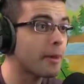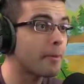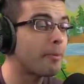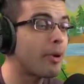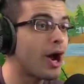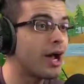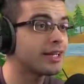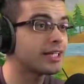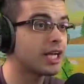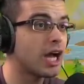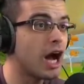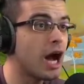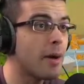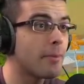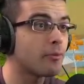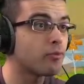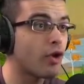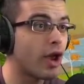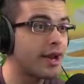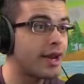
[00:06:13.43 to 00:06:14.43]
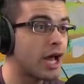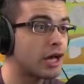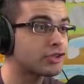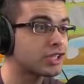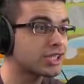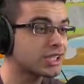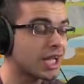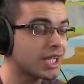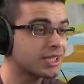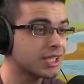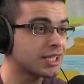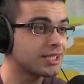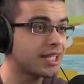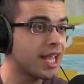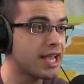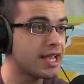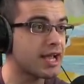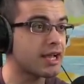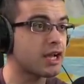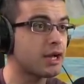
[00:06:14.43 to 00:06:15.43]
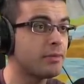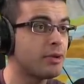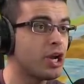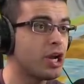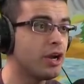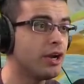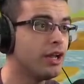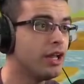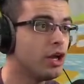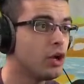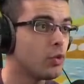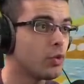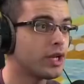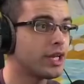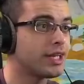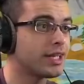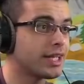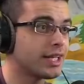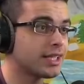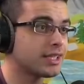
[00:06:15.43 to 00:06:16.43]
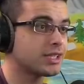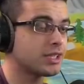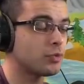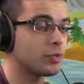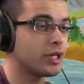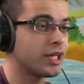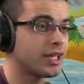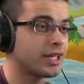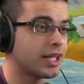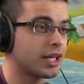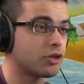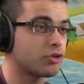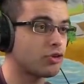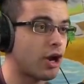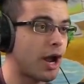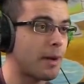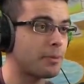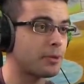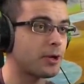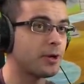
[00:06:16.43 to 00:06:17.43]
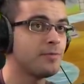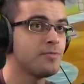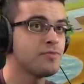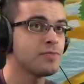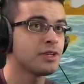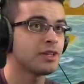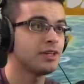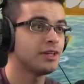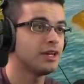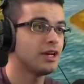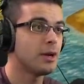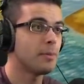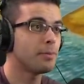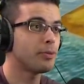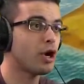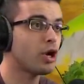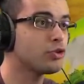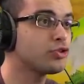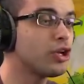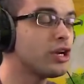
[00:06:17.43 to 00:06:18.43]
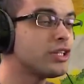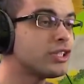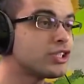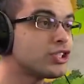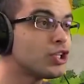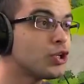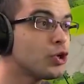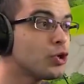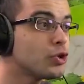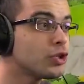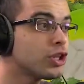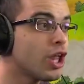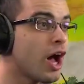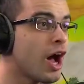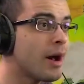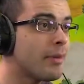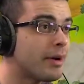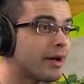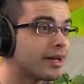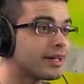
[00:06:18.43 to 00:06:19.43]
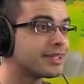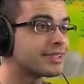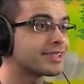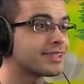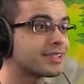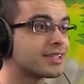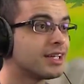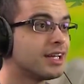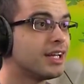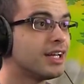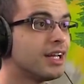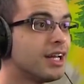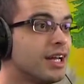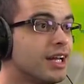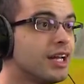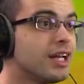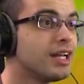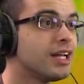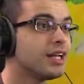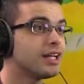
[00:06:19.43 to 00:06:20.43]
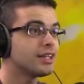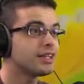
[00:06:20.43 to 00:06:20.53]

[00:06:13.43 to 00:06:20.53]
Pun, come! Right now, this guy's gonna take it. Come here. We need to get a, no, we need no, to get a grappler. I can't. Bro, there's 2 I'll snipe llamas. Him. I'll snipe him.